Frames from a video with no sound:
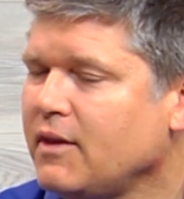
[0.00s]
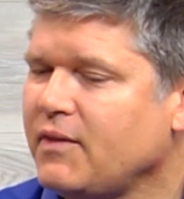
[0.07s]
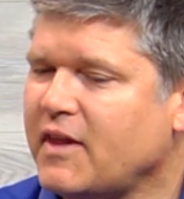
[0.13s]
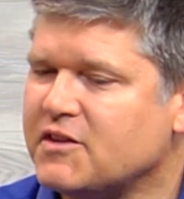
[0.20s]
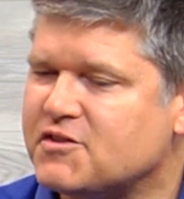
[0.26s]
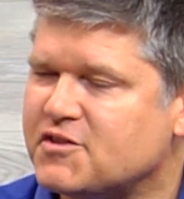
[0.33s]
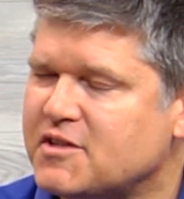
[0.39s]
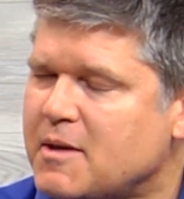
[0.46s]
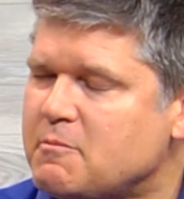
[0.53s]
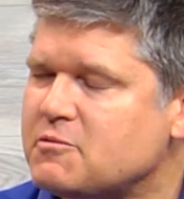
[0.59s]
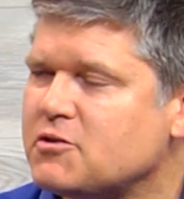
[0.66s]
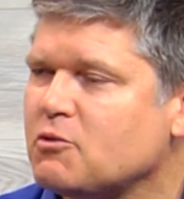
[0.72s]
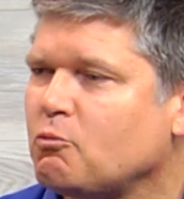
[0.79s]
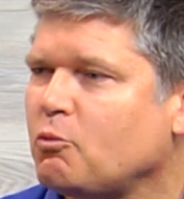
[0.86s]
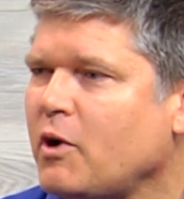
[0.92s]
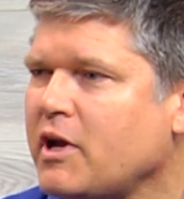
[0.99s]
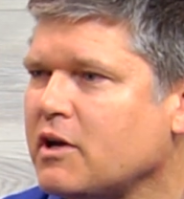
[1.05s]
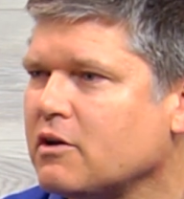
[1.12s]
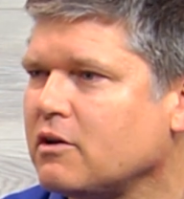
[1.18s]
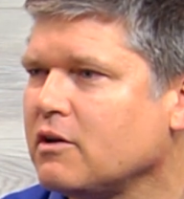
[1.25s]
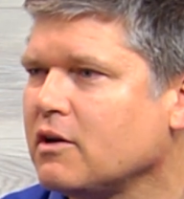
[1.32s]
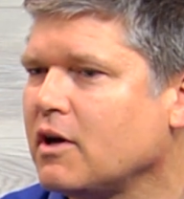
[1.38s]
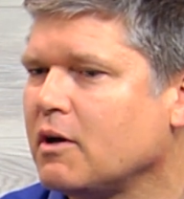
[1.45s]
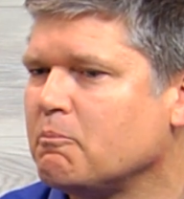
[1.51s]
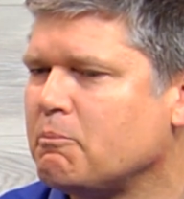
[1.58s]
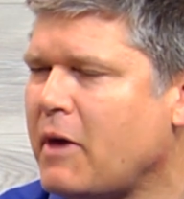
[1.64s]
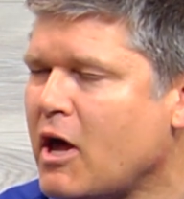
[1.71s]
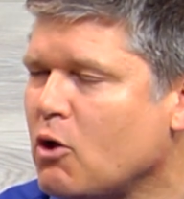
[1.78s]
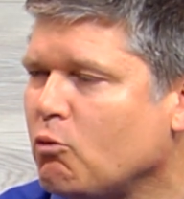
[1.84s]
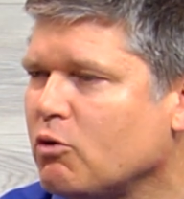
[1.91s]
That seems to ring a
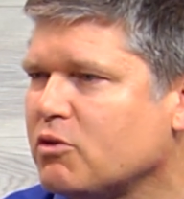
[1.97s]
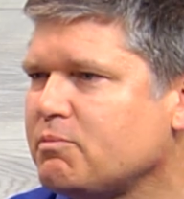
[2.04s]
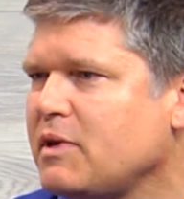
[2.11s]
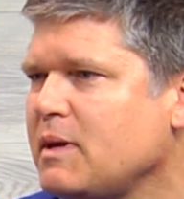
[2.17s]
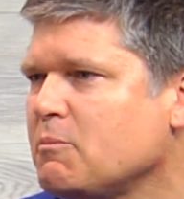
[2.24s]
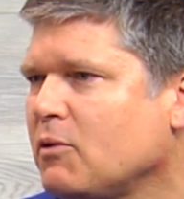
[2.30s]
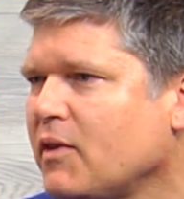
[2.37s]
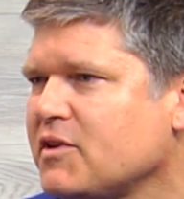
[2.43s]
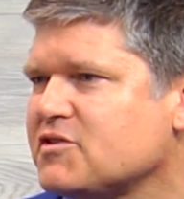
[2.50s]
bell with people. They